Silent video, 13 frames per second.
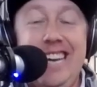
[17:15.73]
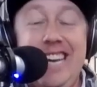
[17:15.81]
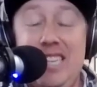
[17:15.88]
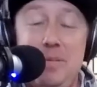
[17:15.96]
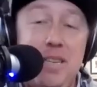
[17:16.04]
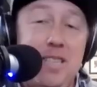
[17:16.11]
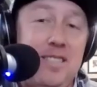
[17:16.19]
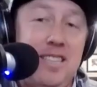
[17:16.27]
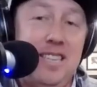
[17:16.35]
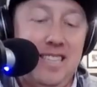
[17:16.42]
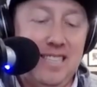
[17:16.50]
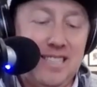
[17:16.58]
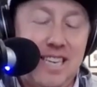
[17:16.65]
And especially
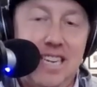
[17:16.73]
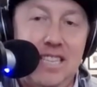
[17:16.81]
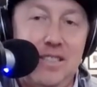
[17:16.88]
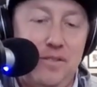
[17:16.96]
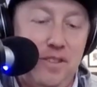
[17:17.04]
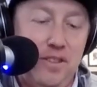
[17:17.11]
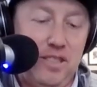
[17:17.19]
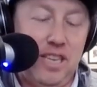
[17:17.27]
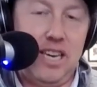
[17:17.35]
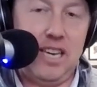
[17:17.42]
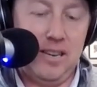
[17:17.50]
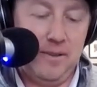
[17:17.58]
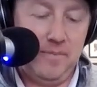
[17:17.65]
in this day and age, it feels
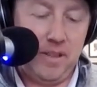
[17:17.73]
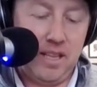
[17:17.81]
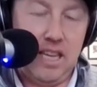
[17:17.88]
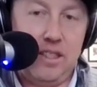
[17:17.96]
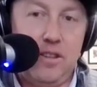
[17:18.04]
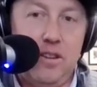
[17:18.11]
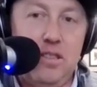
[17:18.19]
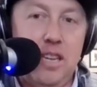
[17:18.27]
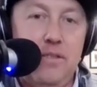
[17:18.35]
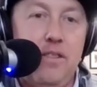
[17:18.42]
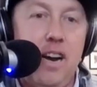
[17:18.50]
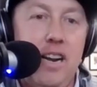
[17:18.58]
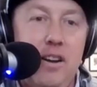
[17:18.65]
like that Thursday,
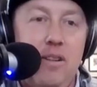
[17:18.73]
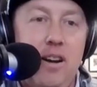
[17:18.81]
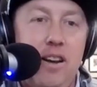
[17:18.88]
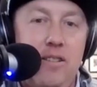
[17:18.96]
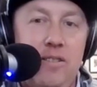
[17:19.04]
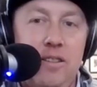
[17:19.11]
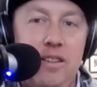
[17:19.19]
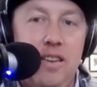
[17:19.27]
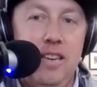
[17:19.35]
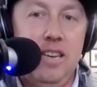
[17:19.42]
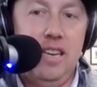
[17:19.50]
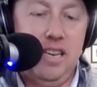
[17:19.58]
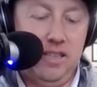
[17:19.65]
Friday round
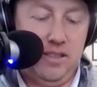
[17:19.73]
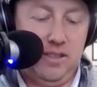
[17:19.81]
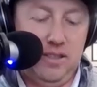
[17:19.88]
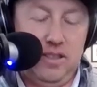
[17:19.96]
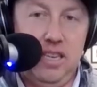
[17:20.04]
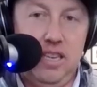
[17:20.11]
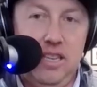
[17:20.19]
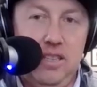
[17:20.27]
is